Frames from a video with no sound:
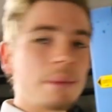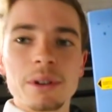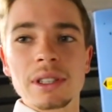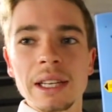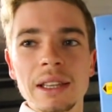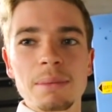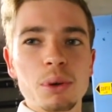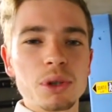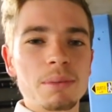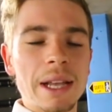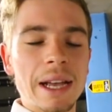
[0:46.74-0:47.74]
I'm gonna take the
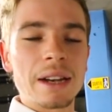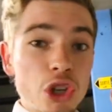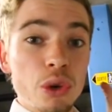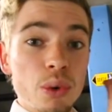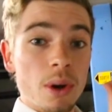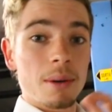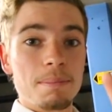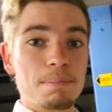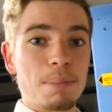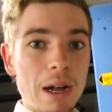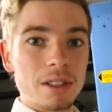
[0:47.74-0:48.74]
Porsche Macan to
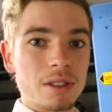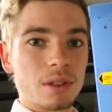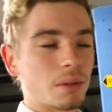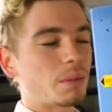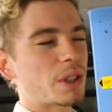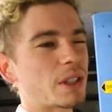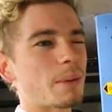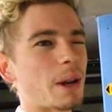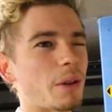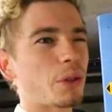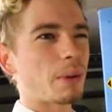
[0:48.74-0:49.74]
Basel, which is
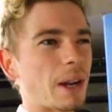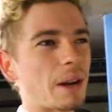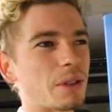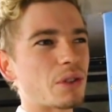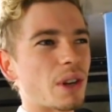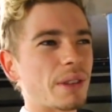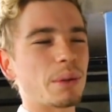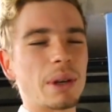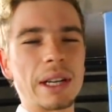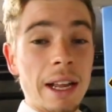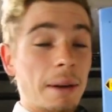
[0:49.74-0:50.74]
about a 3-hour drive
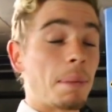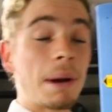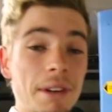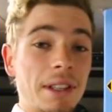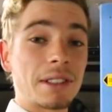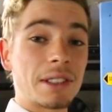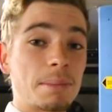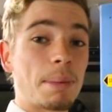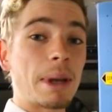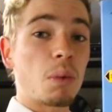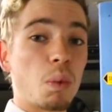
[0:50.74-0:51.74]
away, and apparently there's this
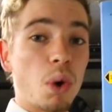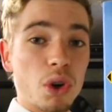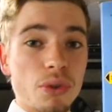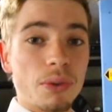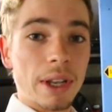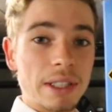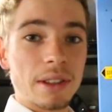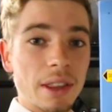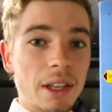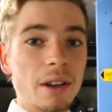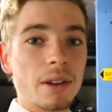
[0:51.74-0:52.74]
big watch fest
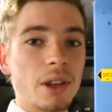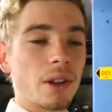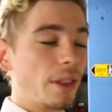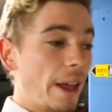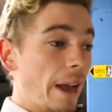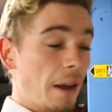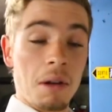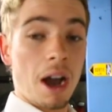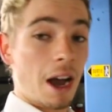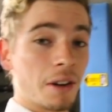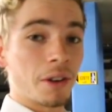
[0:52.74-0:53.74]
thing going on there.
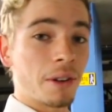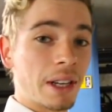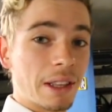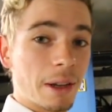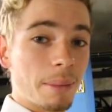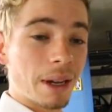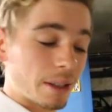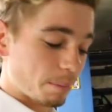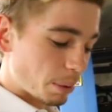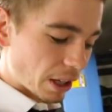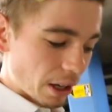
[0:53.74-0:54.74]
I don't know anything about it,
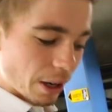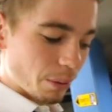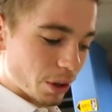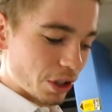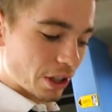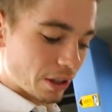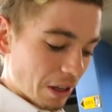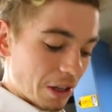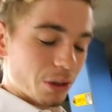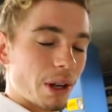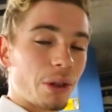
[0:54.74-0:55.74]
but I like watches,
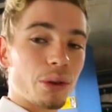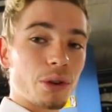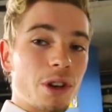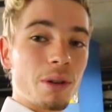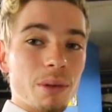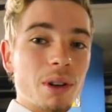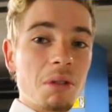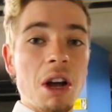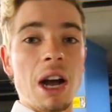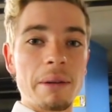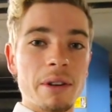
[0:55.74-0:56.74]
so I thought, you know what,
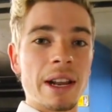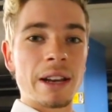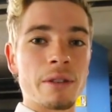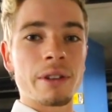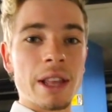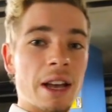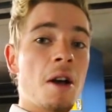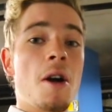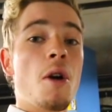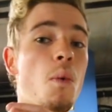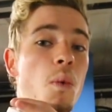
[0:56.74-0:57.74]
I'm gonna head over there,
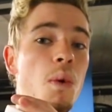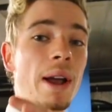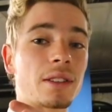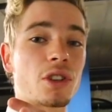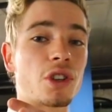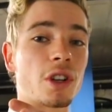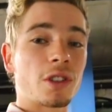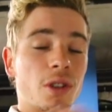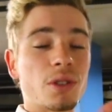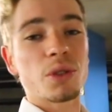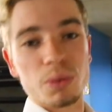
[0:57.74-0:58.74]
whack the shirt
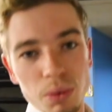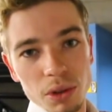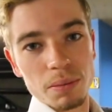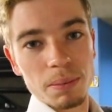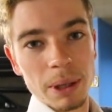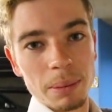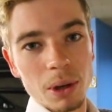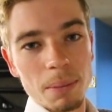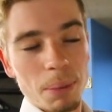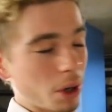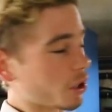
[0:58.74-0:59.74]
on, because watch people
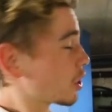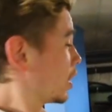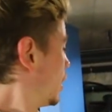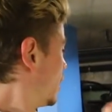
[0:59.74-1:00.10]
are posh.